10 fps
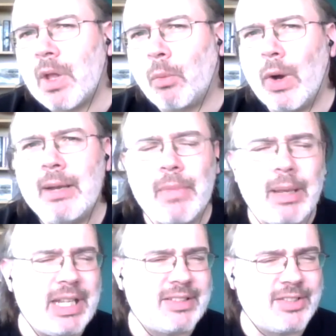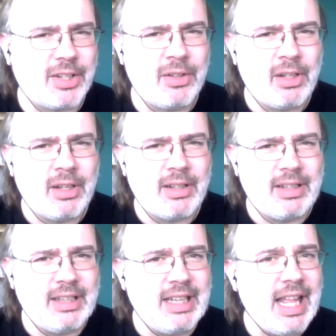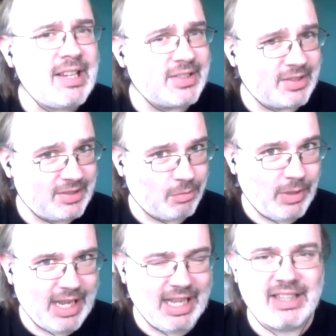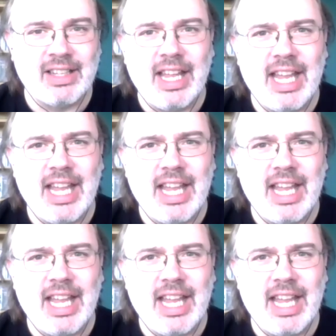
when maybe it's done less well,